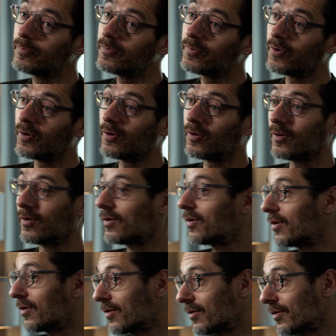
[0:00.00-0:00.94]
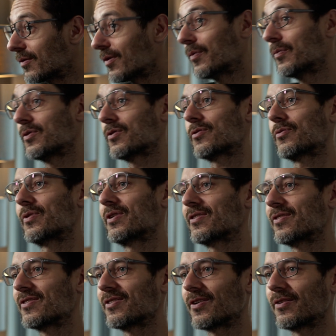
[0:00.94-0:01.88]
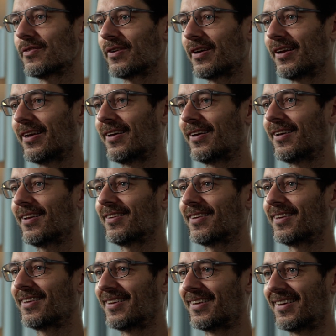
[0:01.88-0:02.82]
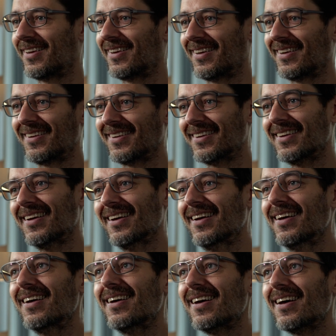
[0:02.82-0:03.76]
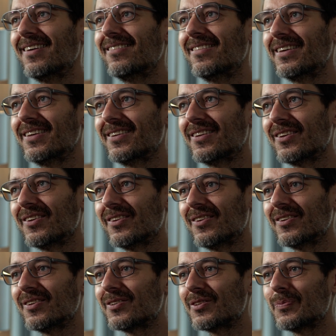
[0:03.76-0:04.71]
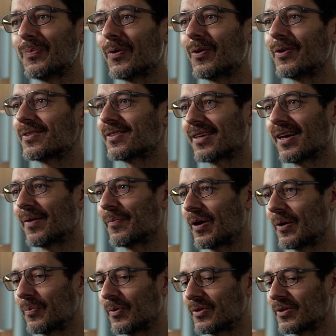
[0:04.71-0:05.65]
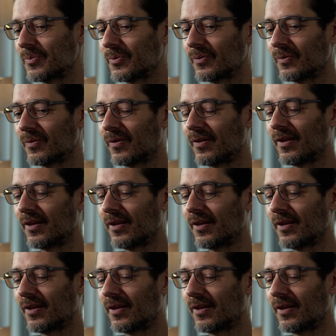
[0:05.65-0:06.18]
for obvious reasons of handheld and having the smallest camera possible.